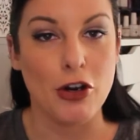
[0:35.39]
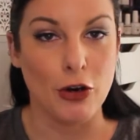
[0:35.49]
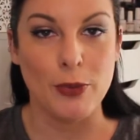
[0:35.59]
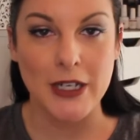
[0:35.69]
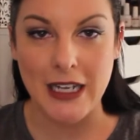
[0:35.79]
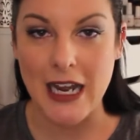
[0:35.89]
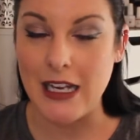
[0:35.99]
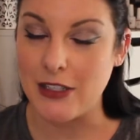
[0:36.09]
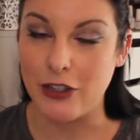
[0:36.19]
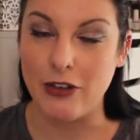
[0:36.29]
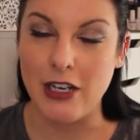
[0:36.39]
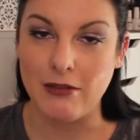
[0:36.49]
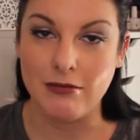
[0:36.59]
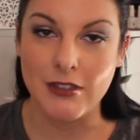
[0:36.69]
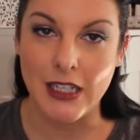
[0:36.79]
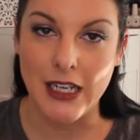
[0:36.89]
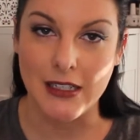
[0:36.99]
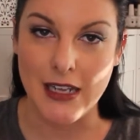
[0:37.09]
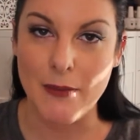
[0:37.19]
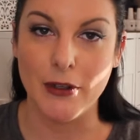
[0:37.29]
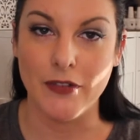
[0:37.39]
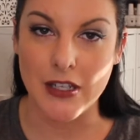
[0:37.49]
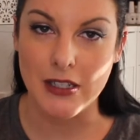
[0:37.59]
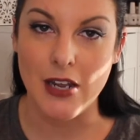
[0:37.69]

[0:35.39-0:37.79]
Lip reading: Urban Decay is a great example of this.